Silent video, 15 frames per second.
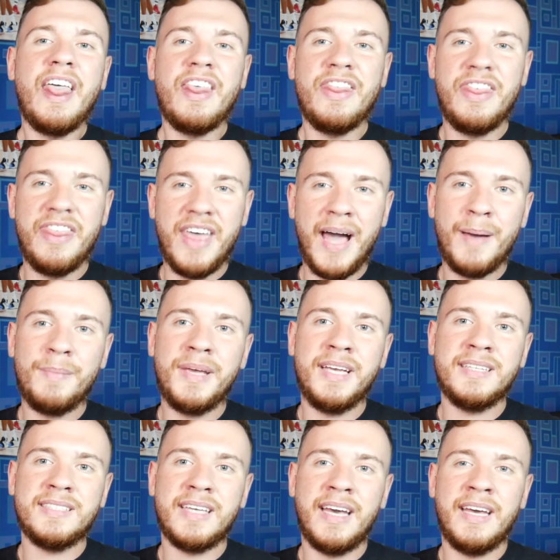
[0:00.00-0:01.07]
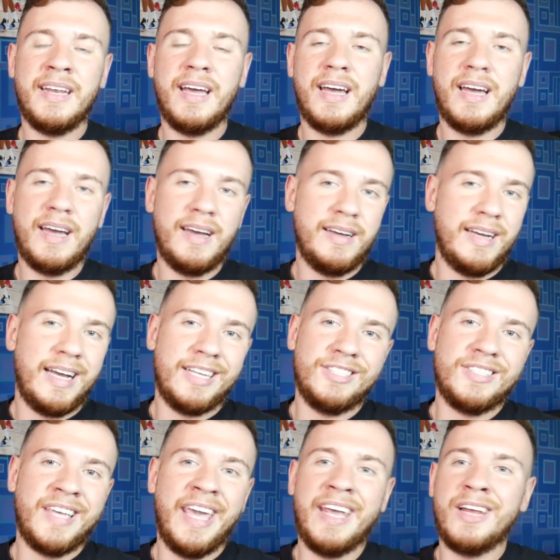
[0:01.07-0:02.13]
That being said, I
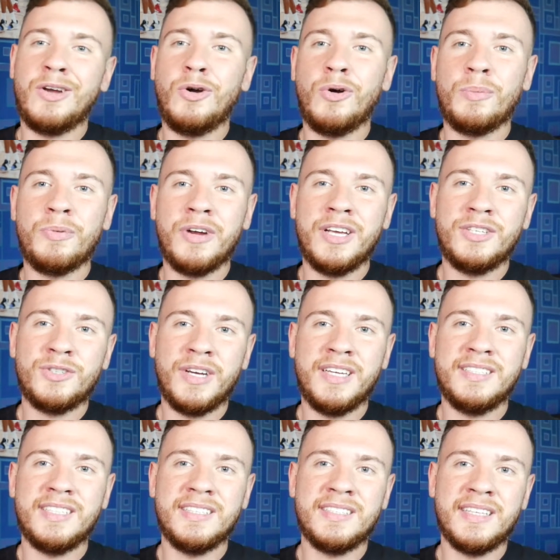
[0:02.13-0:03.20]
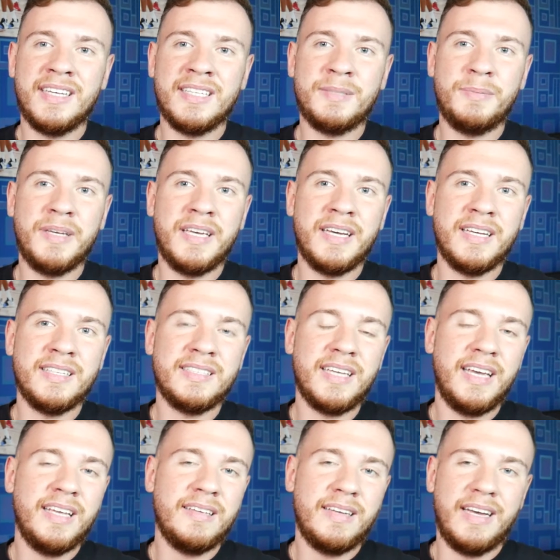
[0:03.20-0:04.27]
just can't incorporate trades into this
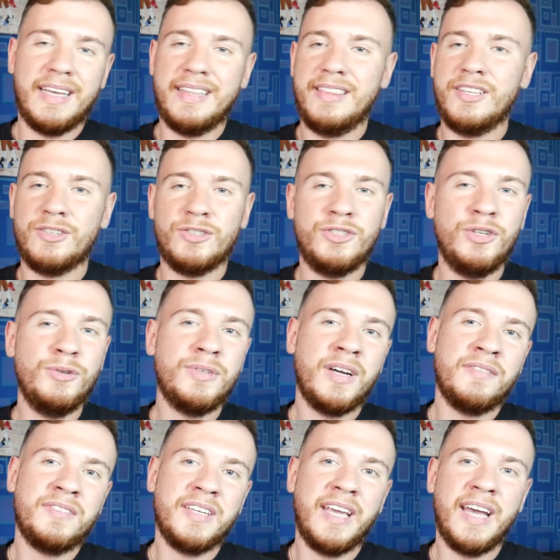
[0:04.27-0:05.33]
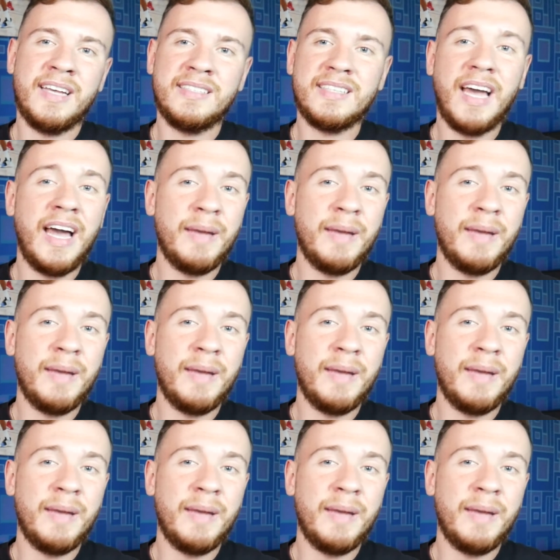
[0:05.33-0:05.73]
because they're too tough to guess.